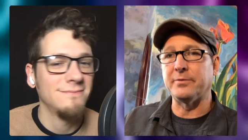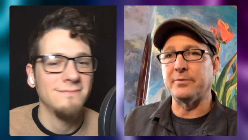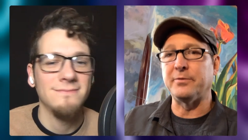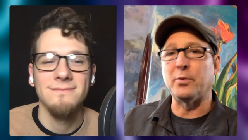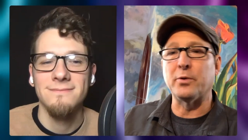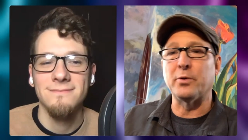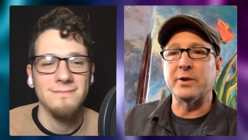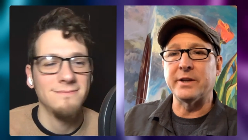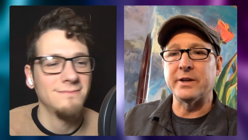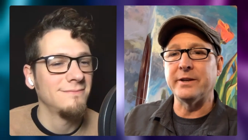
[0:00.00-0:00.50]

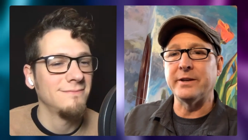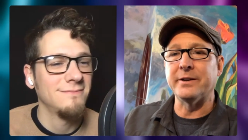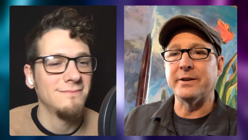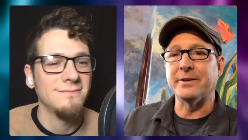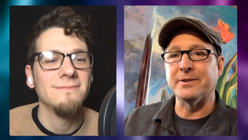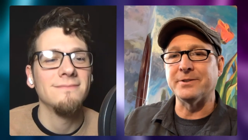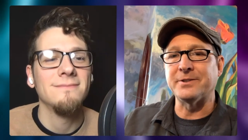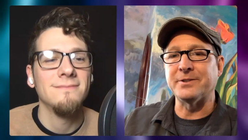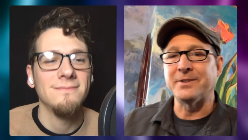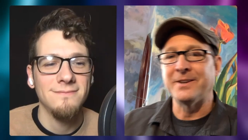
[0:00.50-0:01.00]
Speaker 1: 40
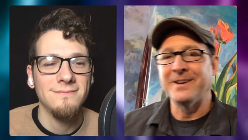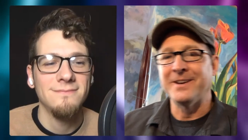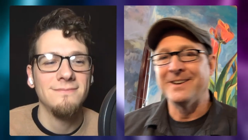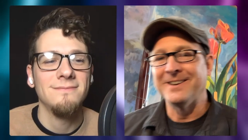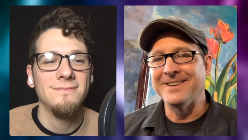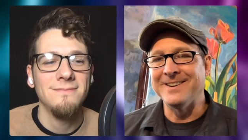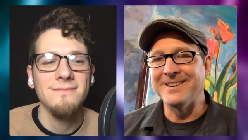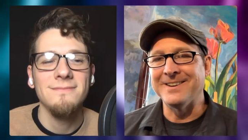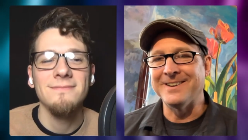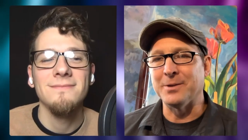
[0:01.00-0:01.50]
years?
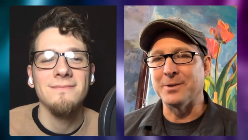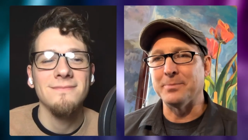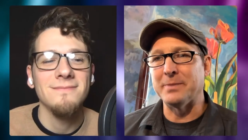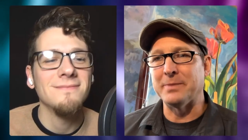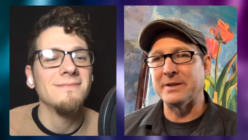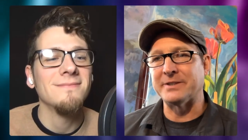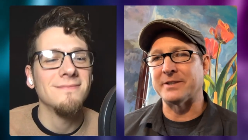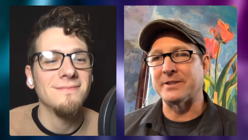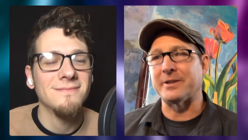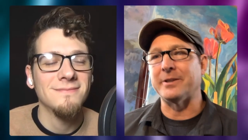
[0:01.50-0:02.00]
You know,
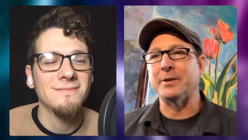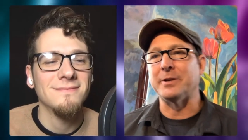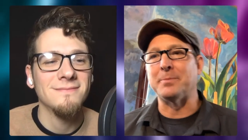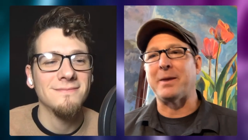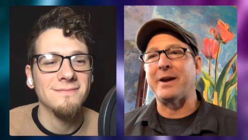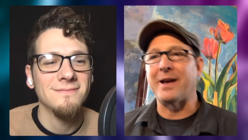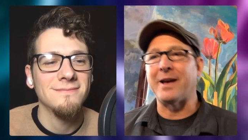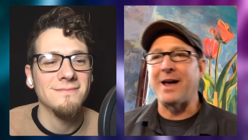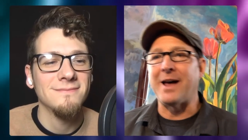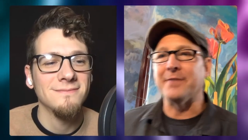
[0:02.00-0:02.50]
basically
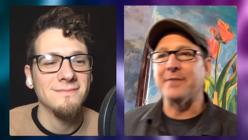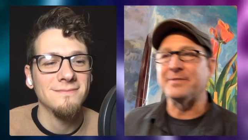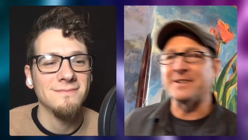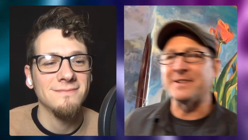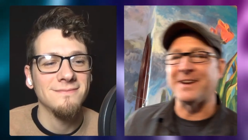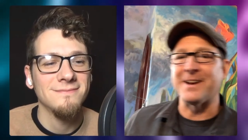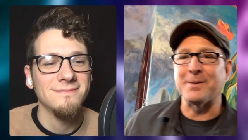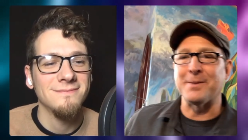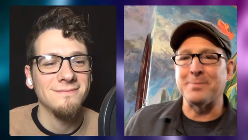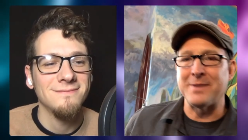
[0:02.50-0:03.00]
my
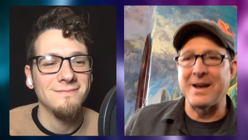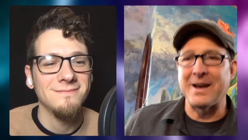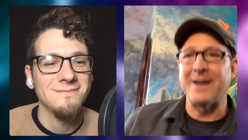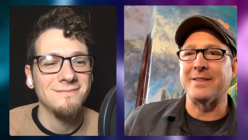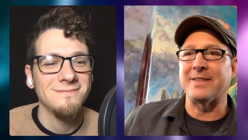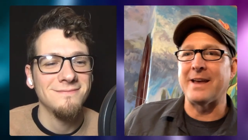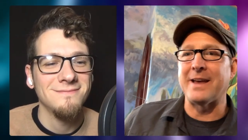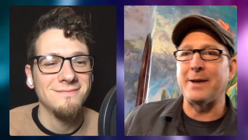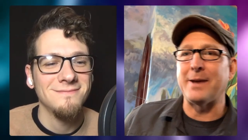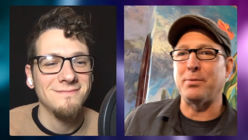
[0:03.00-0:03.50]
lifetime
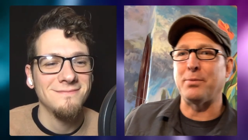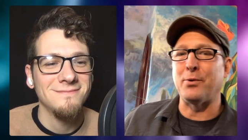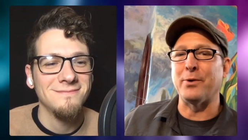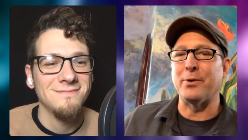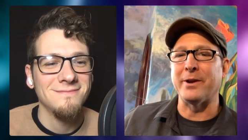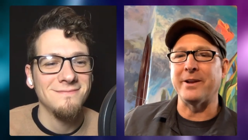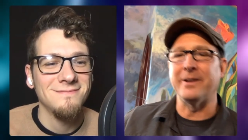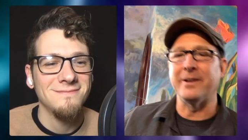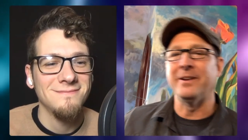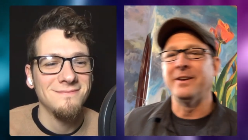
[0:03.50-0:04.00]
at that
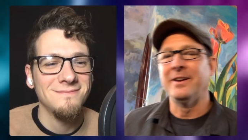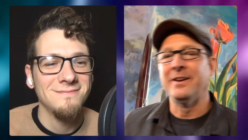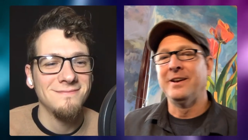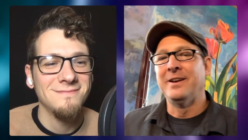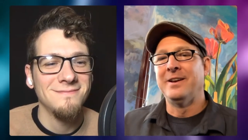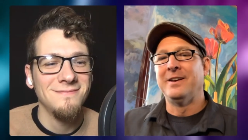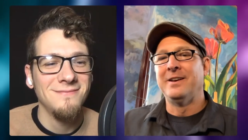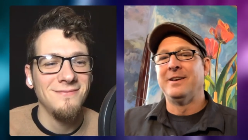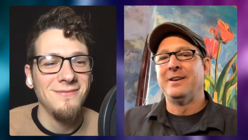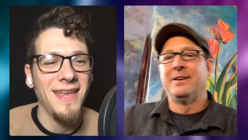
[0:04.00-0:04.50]
point.
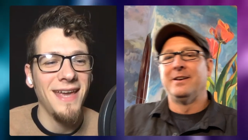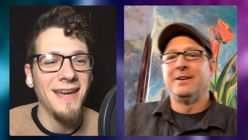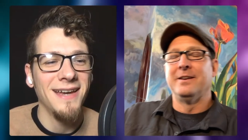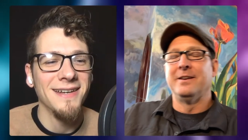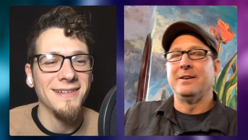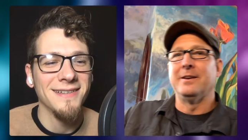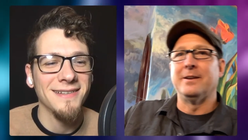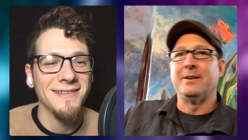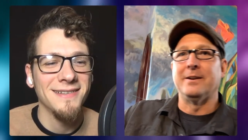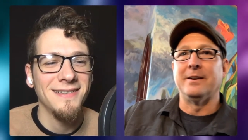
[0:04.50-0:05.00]

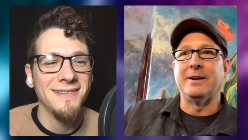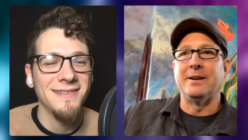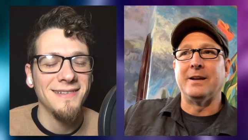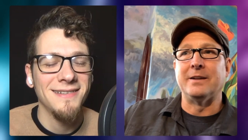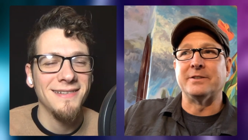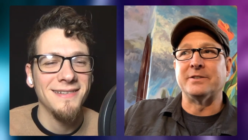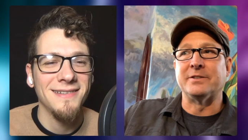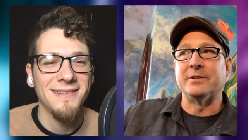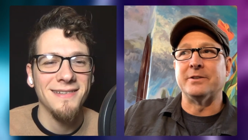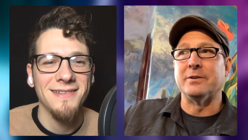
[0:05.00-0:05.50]
Yeah. And
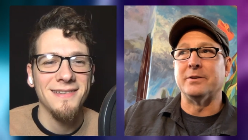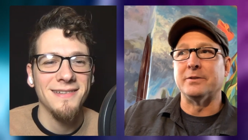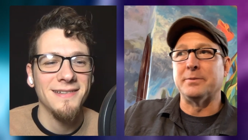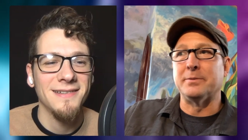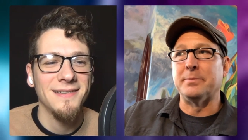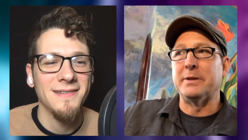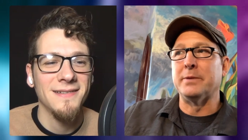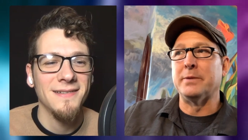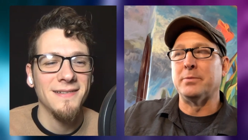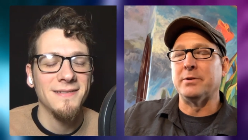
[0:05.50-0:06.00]
uh, so to
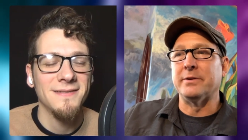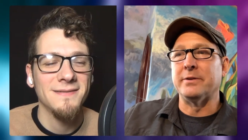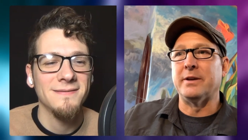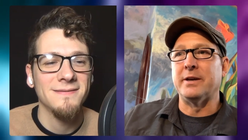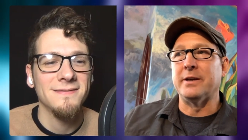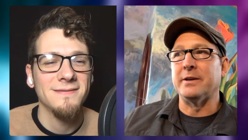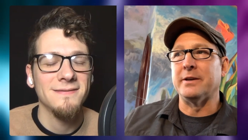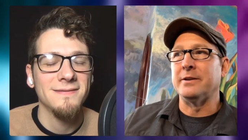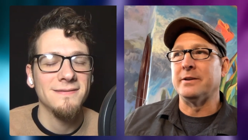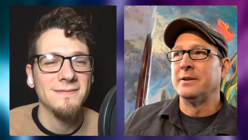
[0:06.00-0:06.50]
be able
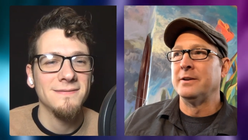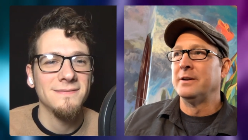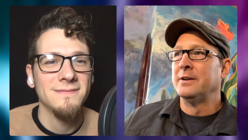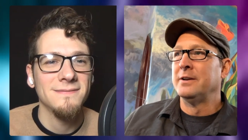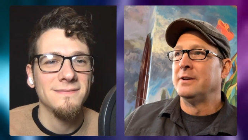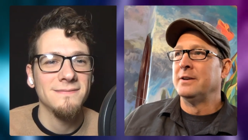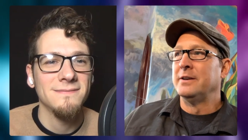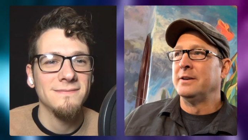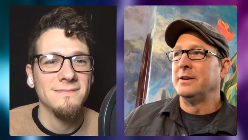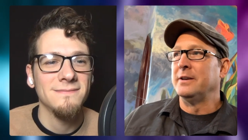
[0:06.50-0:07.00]
to,
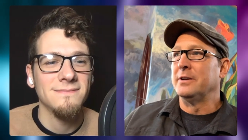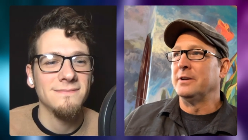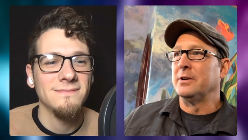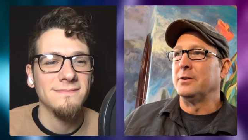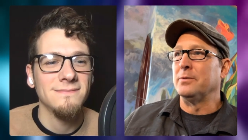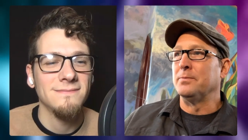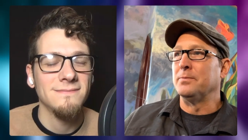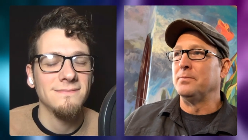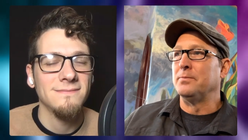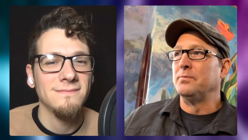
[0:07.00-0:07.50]
you
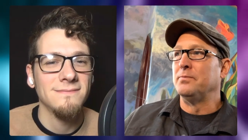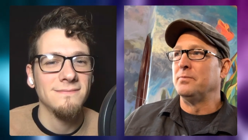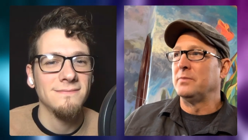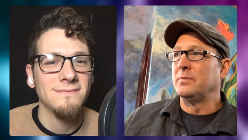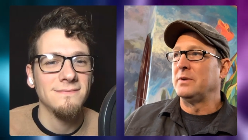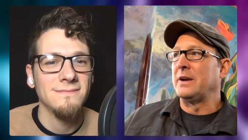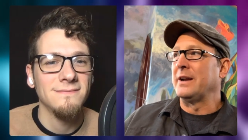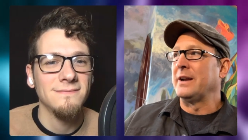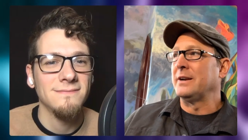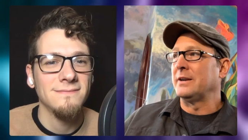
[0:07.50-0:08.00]
know,
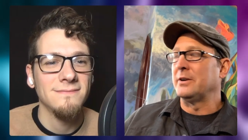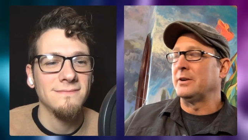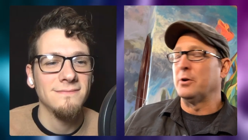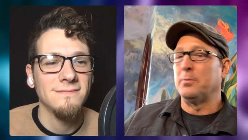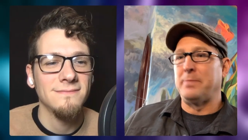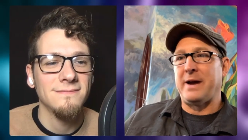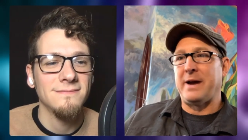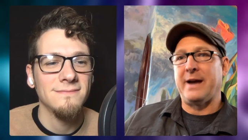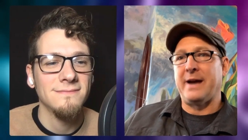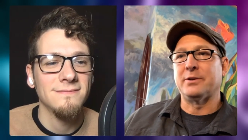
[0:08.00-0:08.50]
kind of go
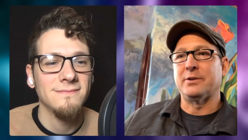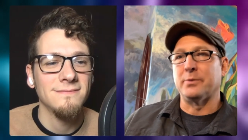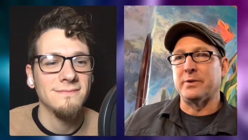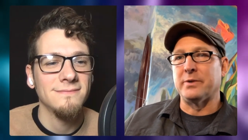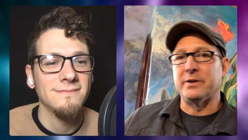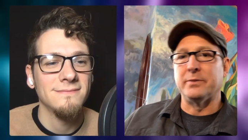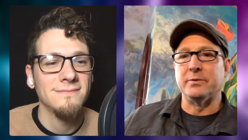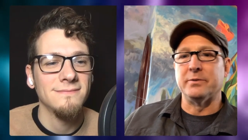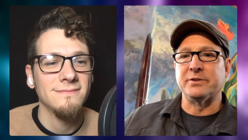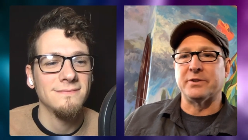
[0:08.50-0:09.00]
back to
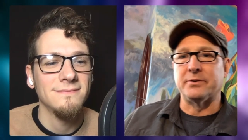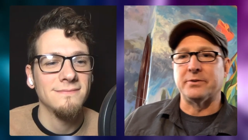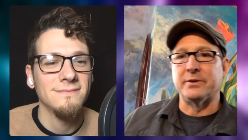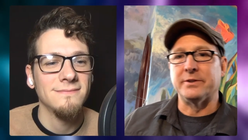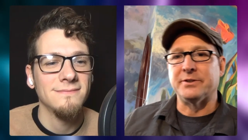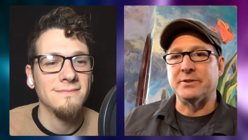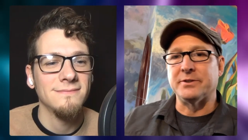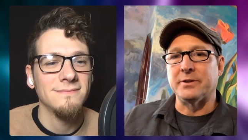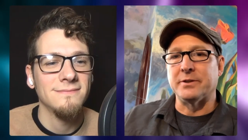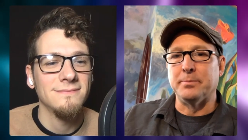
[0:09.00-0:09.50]
what it was
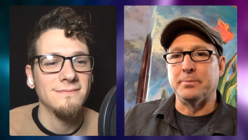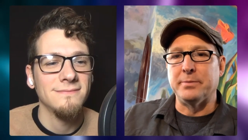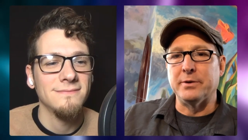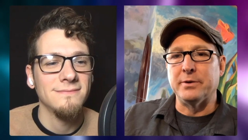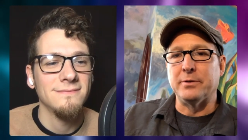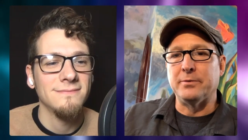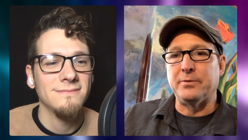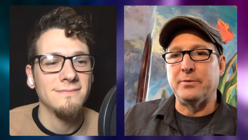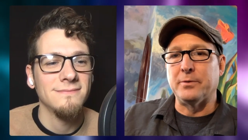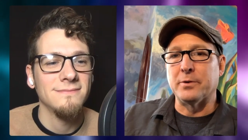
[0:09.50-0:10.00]
originally
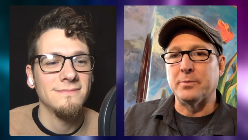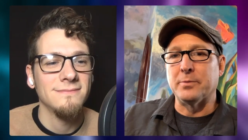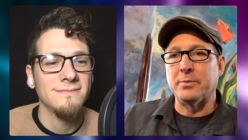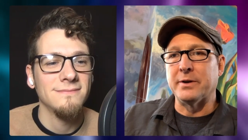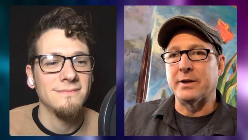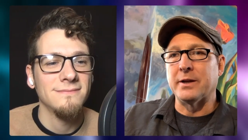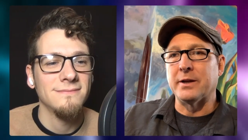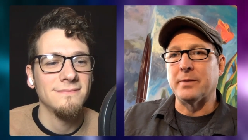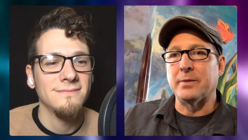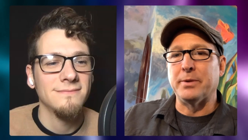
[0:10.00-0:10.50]
built for,
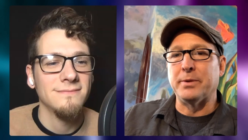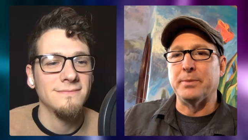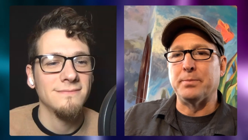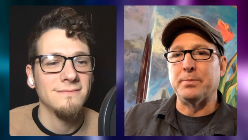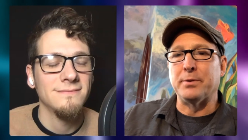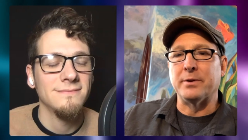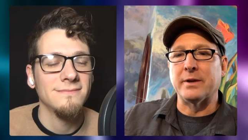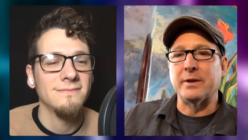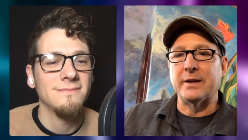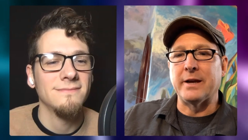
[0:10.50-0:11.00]
bringing
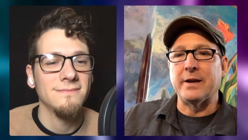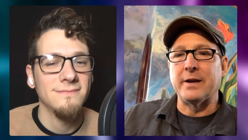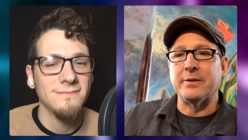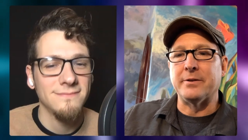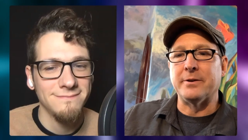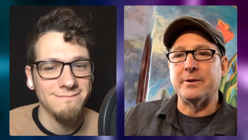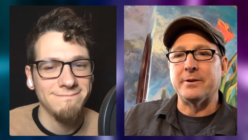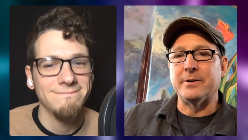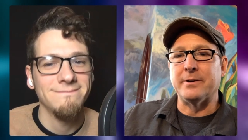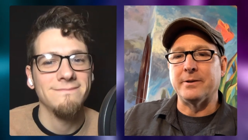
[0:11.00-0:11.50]
people
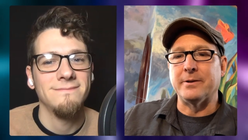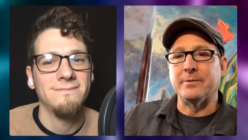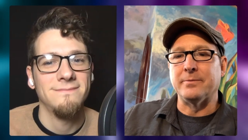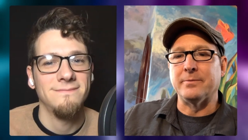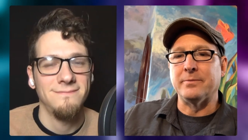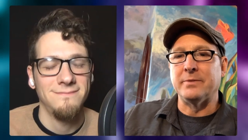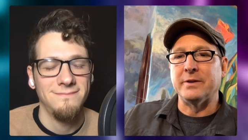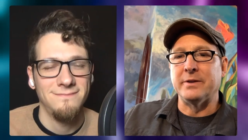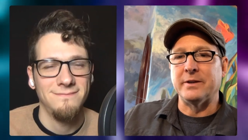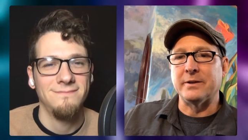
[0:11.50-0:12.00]
together and,
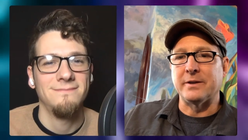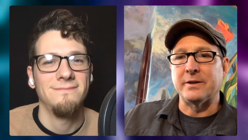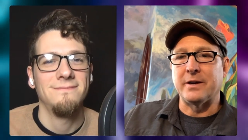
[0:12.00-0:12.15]
and